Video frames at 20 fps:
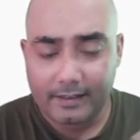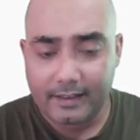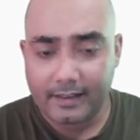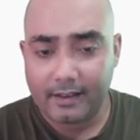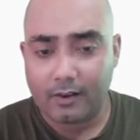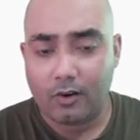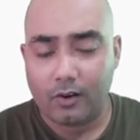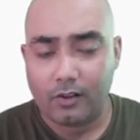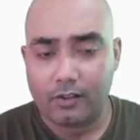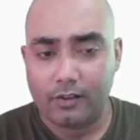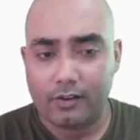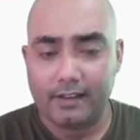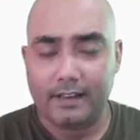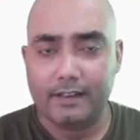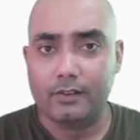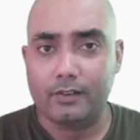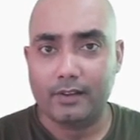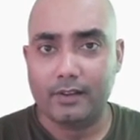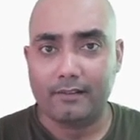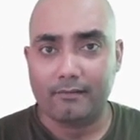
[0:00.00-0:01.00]
other that
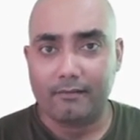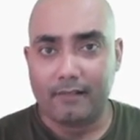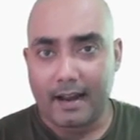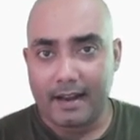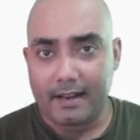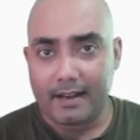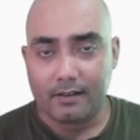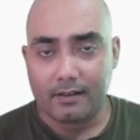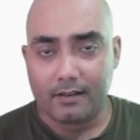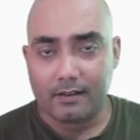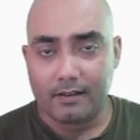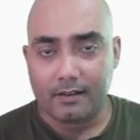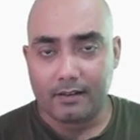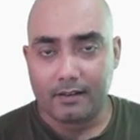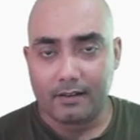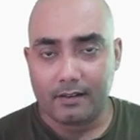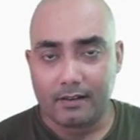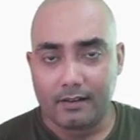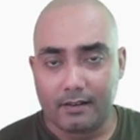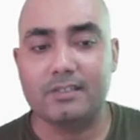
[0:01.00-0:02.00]
you can write. Okay, you
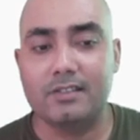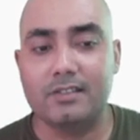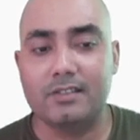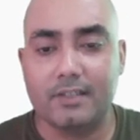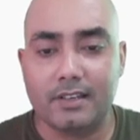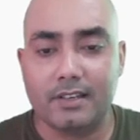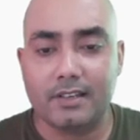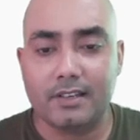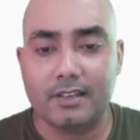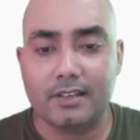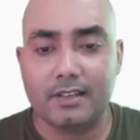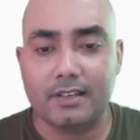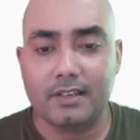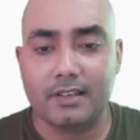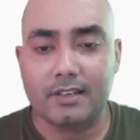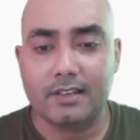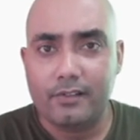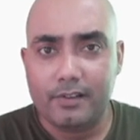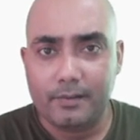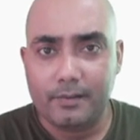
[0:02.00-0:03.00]
can check out
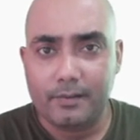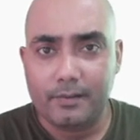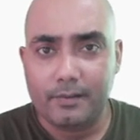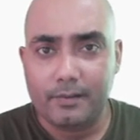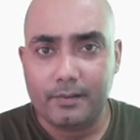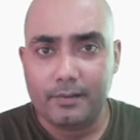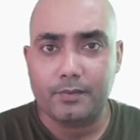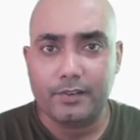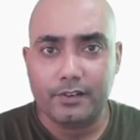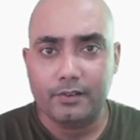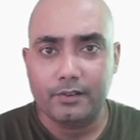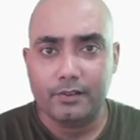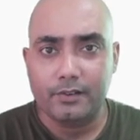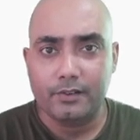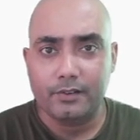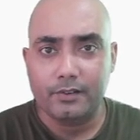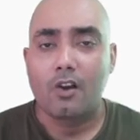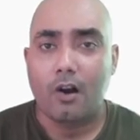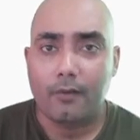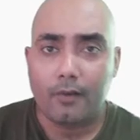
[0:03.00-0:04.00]
other reviews video
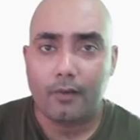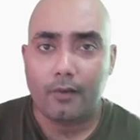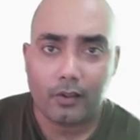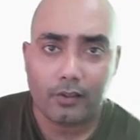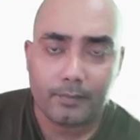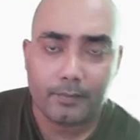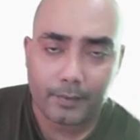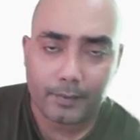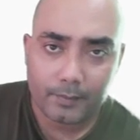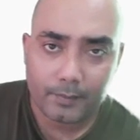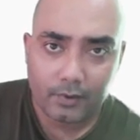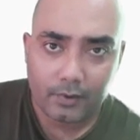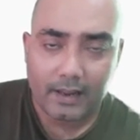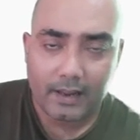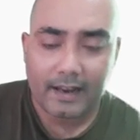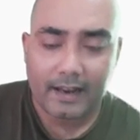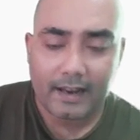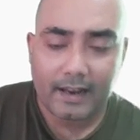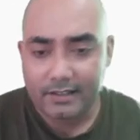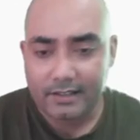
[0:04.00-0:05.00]
of other people
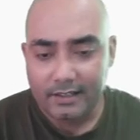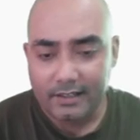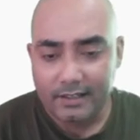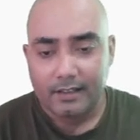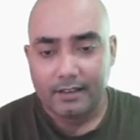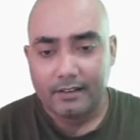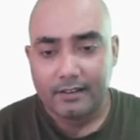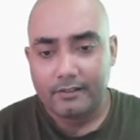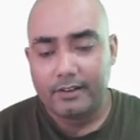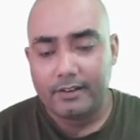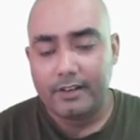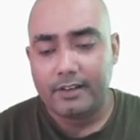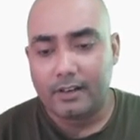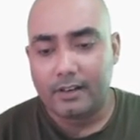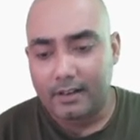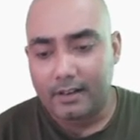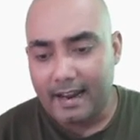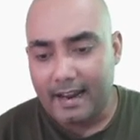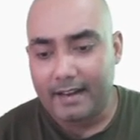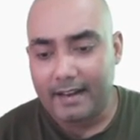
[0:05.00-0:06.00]
and create a
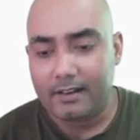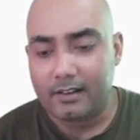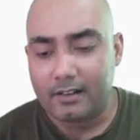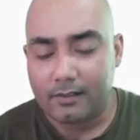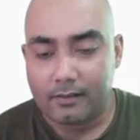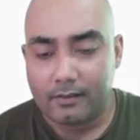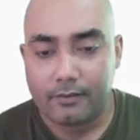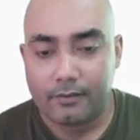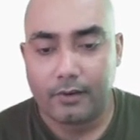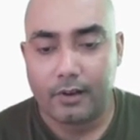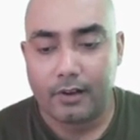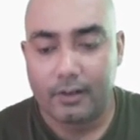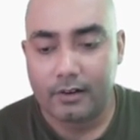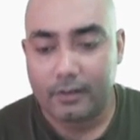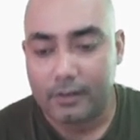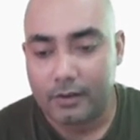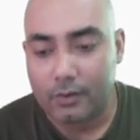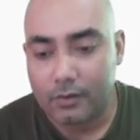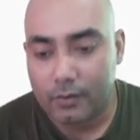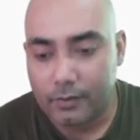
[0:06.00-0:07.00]
title for
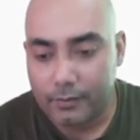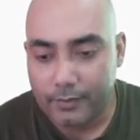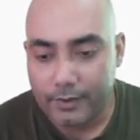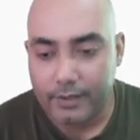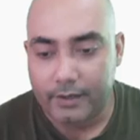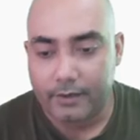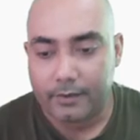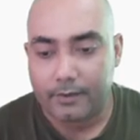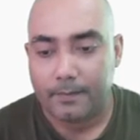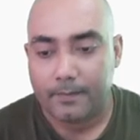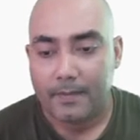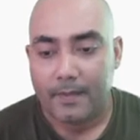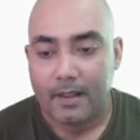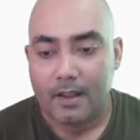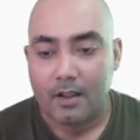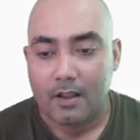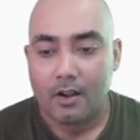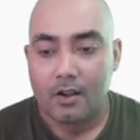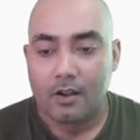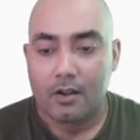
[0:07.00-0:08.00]
your video.
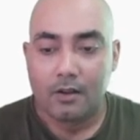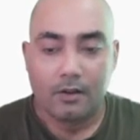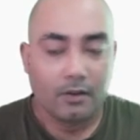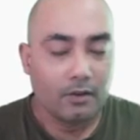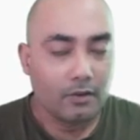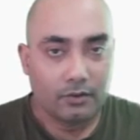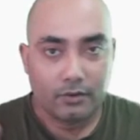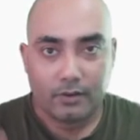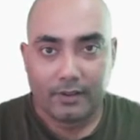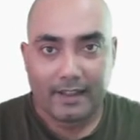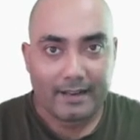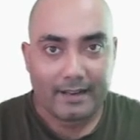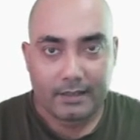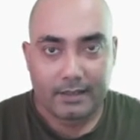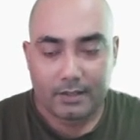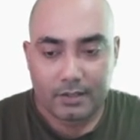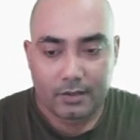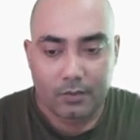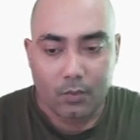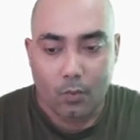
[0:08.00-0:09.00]
So that
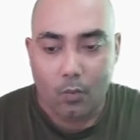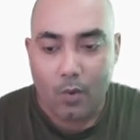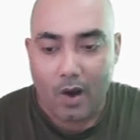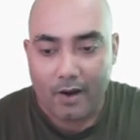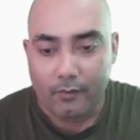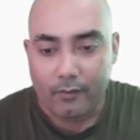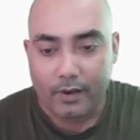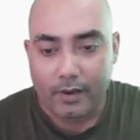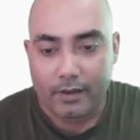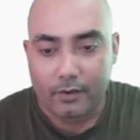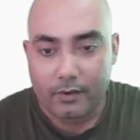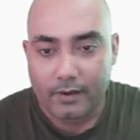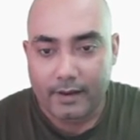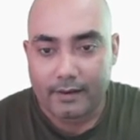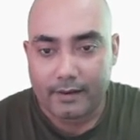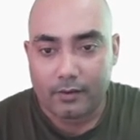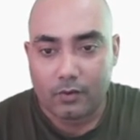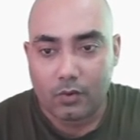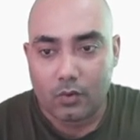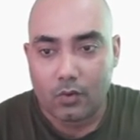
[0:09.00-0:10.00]
is one way you
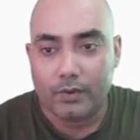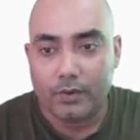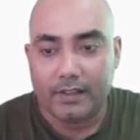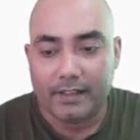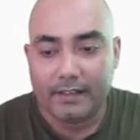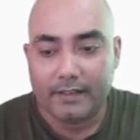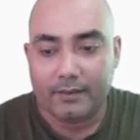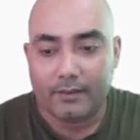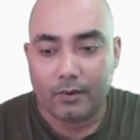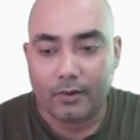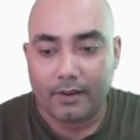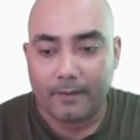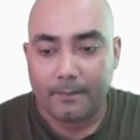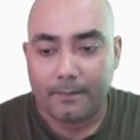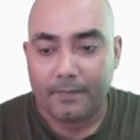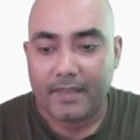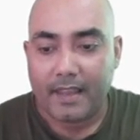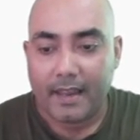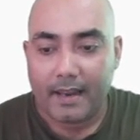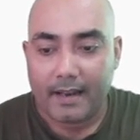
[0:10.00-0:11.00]
can go with it. Okay,
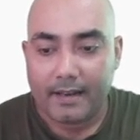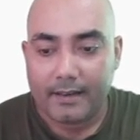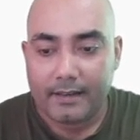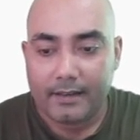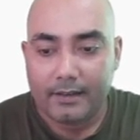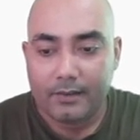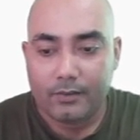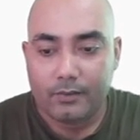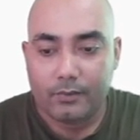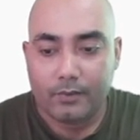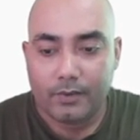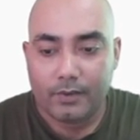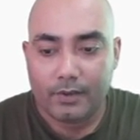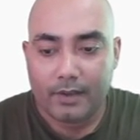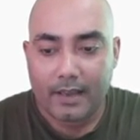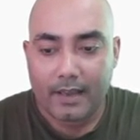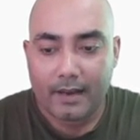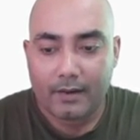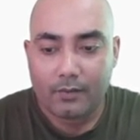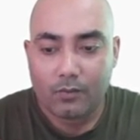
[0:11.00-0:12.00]

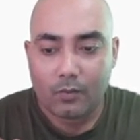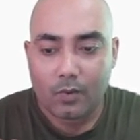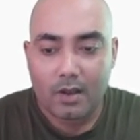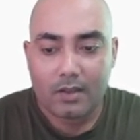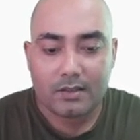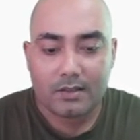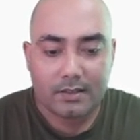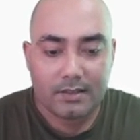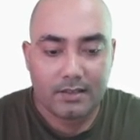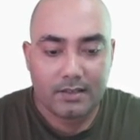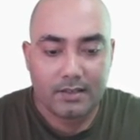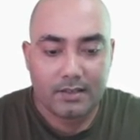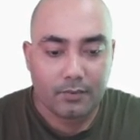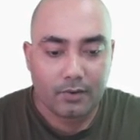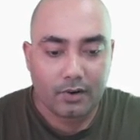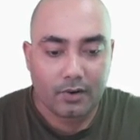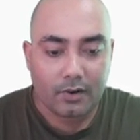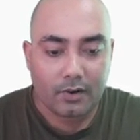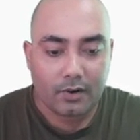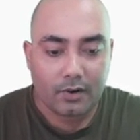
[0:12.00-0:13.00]
and once this
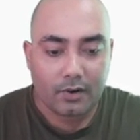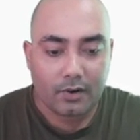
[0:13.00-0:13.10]
product is